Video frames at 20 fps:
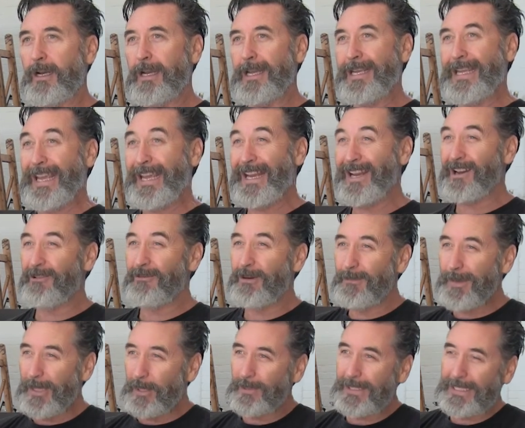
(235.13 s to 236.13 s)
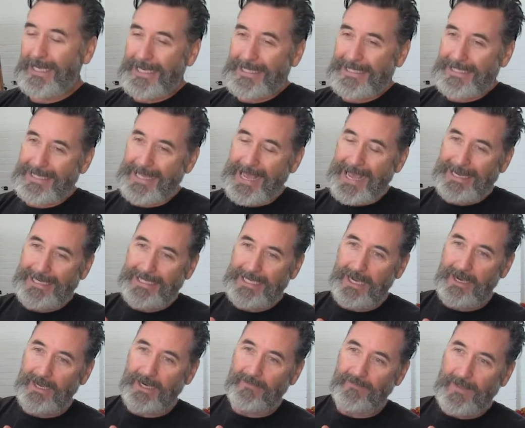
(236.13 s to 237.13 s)
again, I rebelled against that
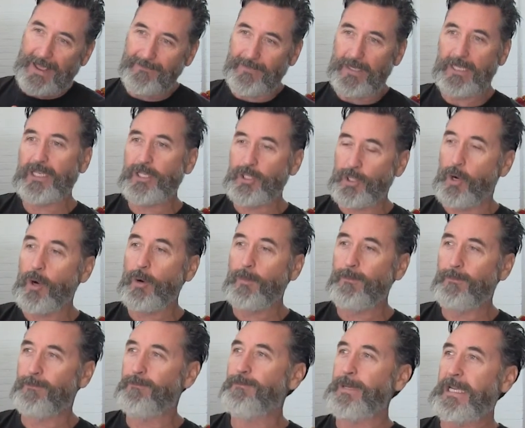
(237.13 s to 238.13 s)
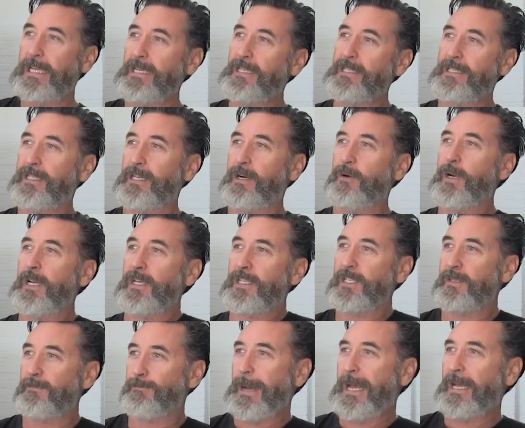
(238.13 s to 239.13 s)
kind of having a job bit. So I
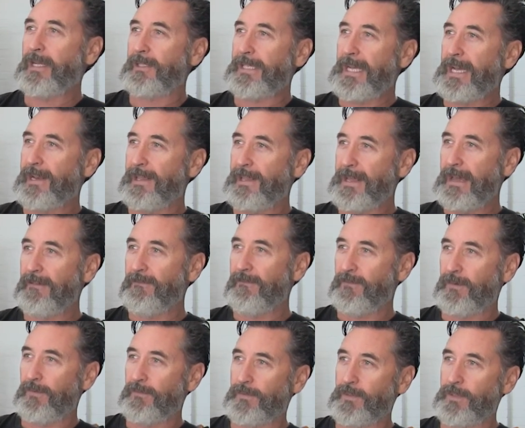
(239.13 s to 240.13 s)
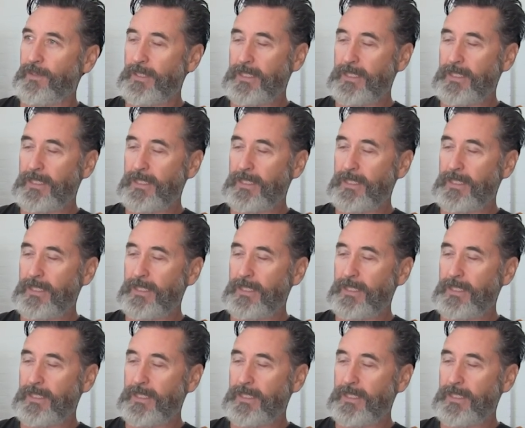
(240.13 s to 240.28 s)
just bailed out of that for a few